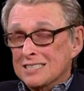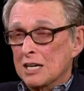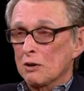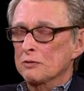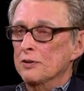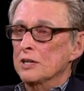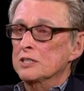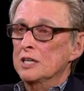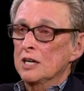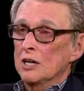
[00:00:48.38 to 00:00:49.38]
That's how I
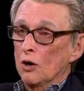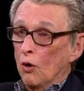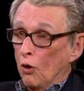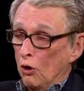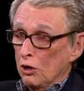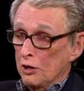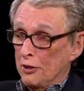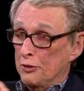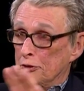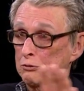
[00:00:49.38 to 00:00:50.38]
felt all
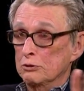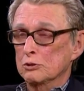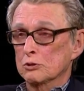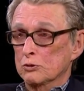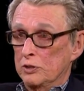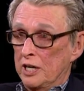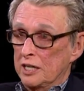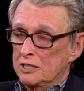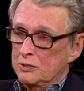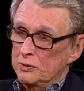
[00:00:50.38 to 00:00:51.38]
through
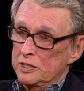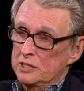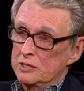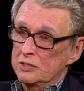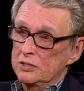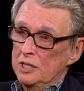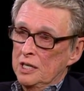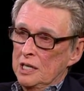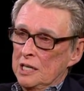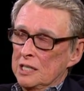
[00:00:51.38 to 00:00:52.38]
Catch 22.
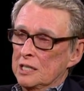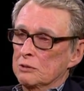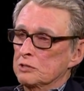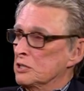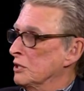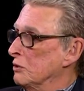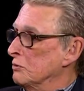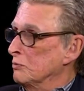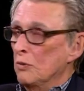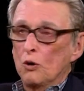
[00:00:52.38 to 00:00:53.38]
There was
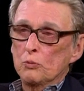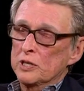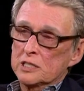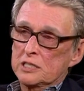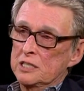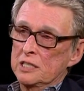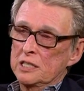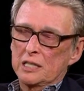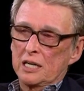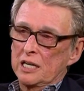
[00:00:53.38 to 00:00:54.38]
no moment
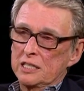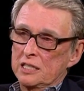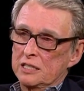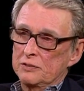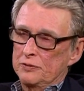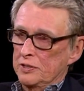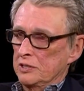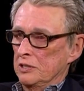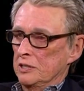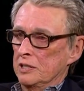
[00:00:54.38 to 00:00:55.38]
that I didn't
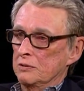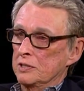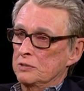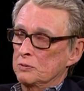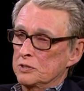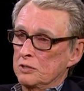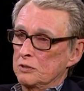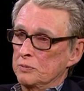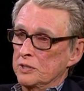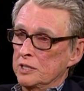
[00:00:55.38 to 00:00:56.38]
feel that this was
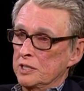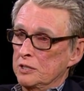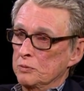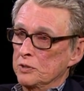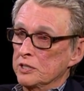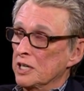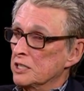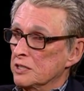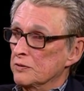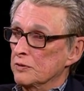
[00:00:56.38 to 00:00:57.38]
going to be a
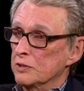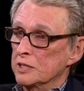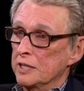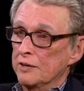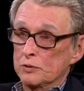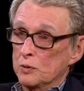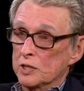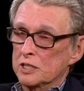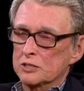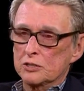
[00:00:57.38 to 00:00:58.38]
humiliation for
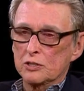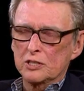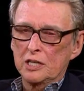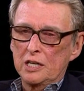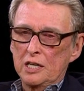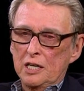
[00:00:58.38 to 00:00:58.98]
everyone concerned.